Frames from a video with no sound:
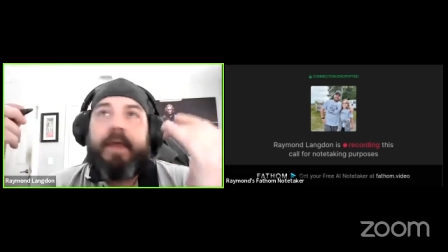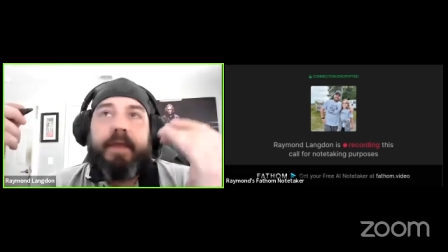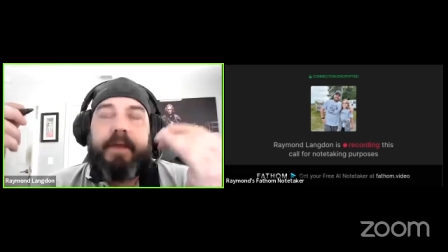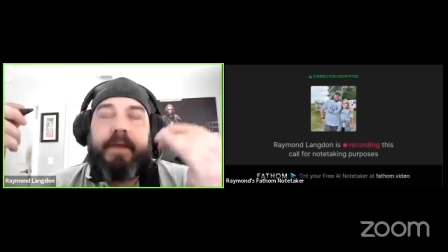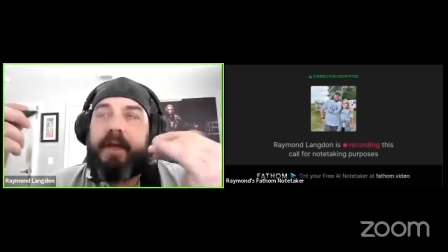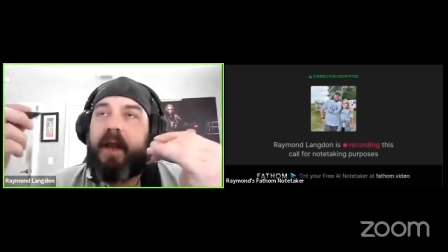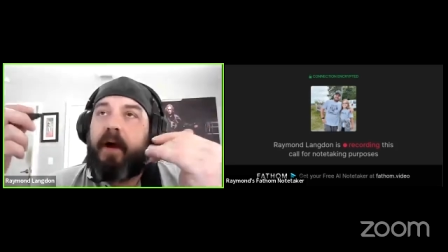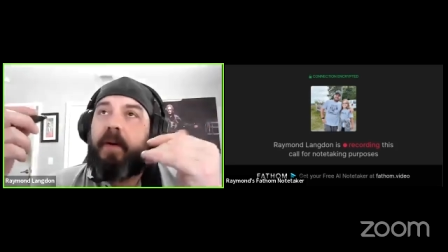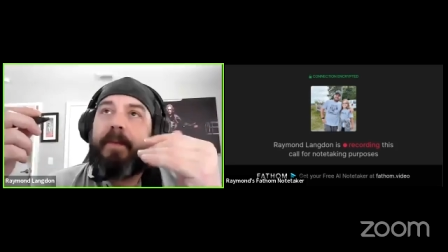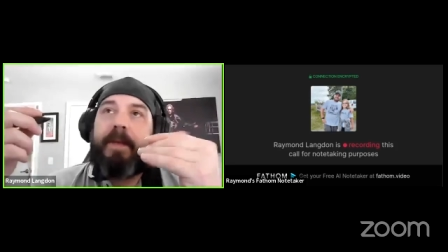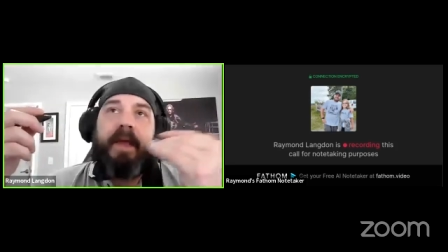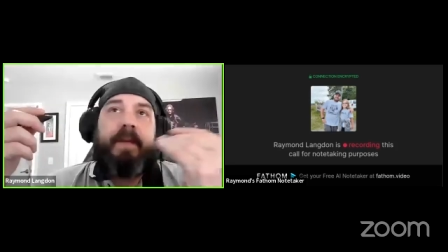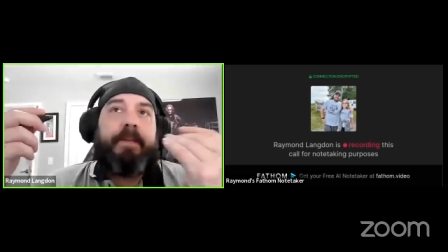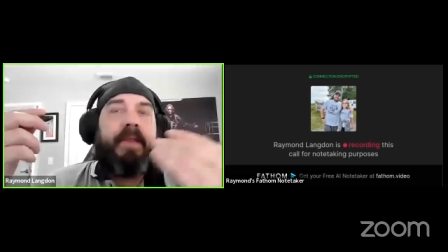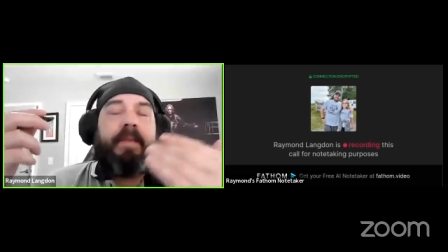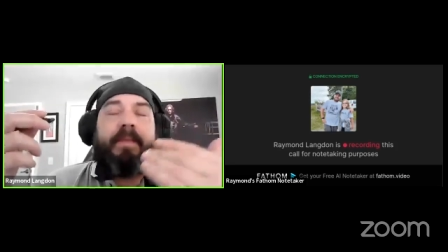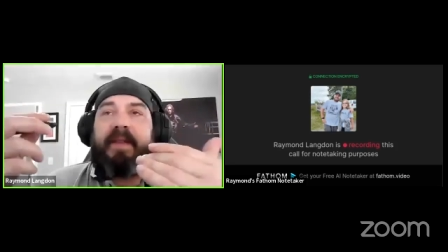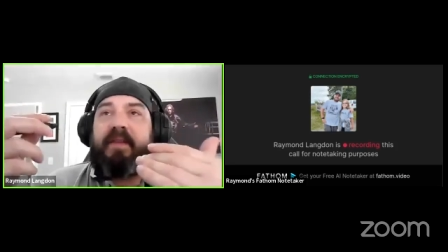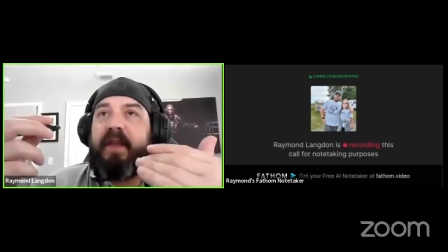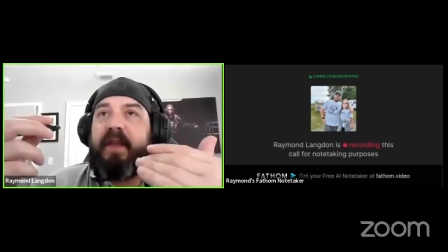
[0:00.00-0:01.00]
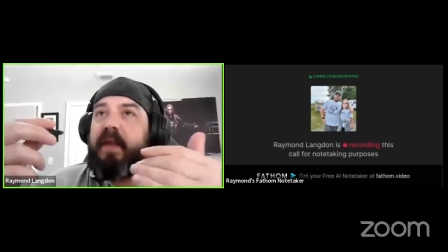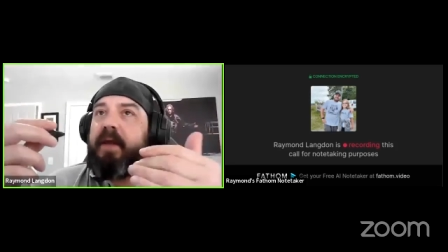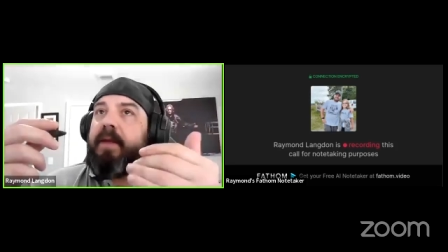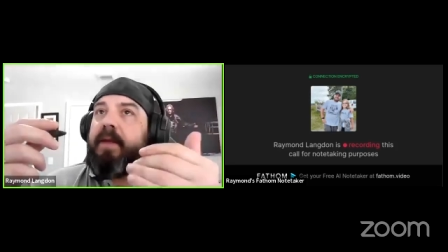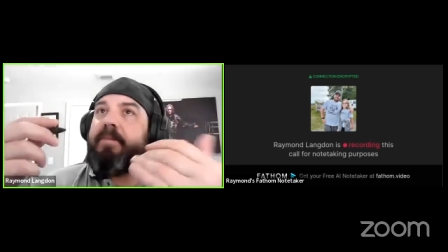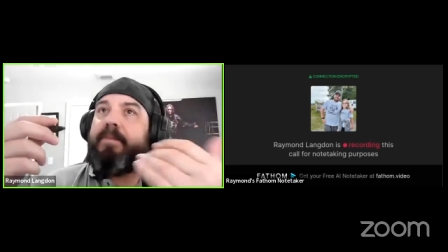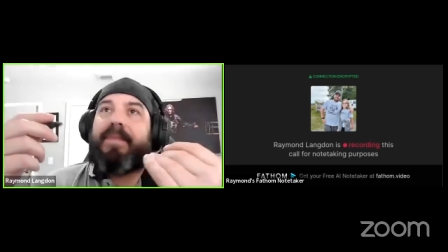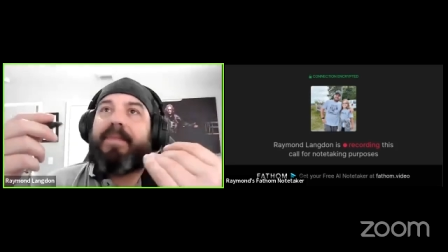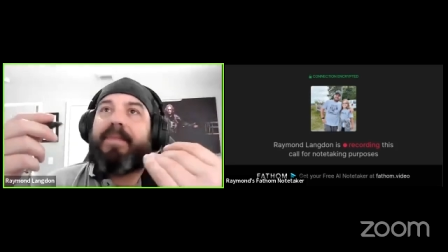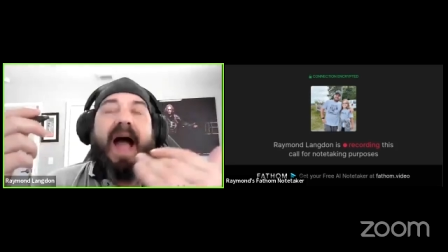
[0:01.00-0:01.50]
you know,
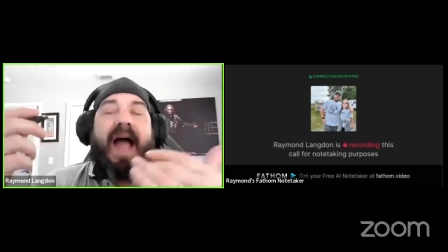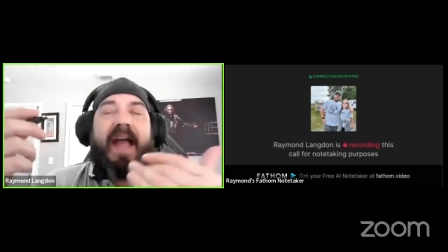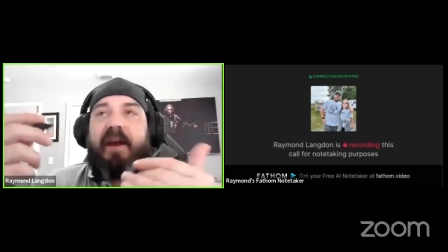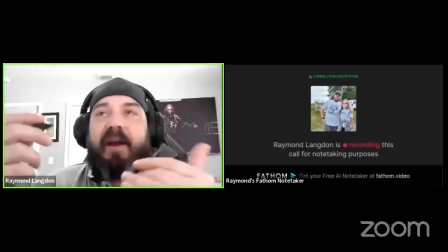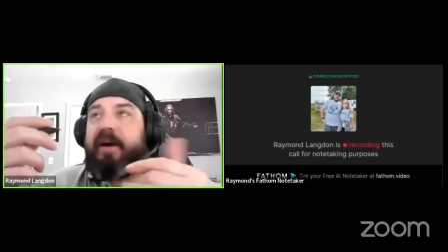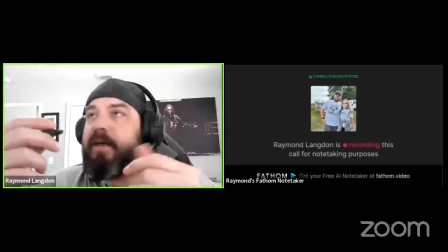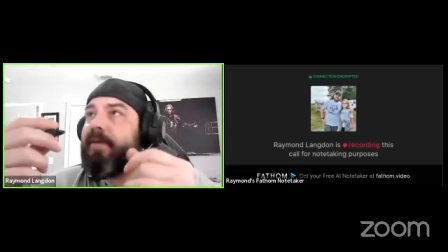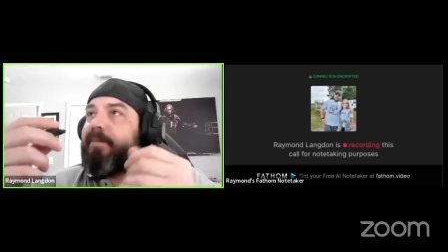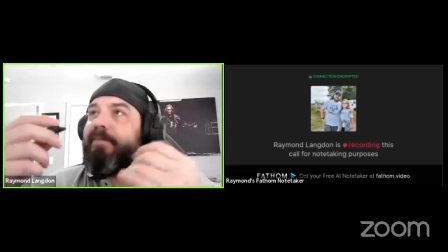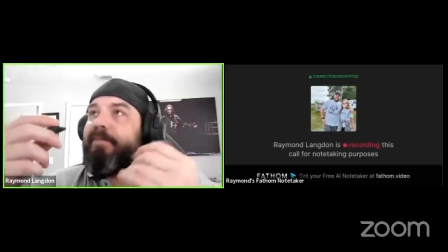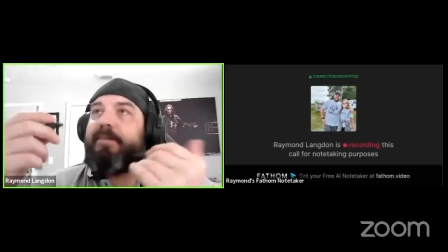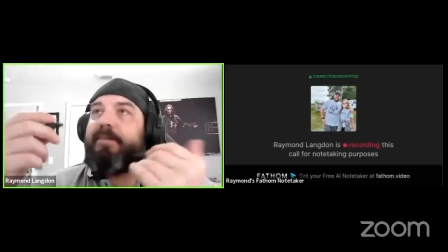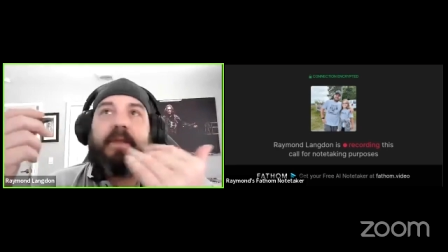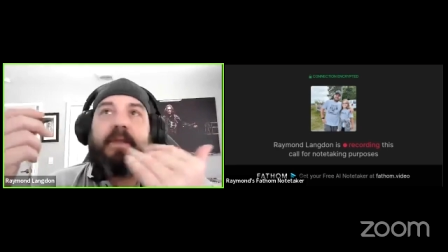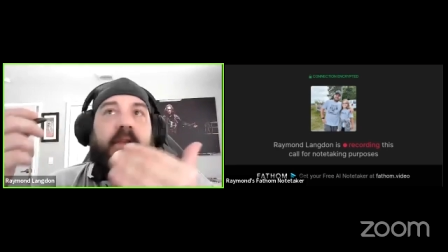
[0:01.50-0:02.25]
implementing higher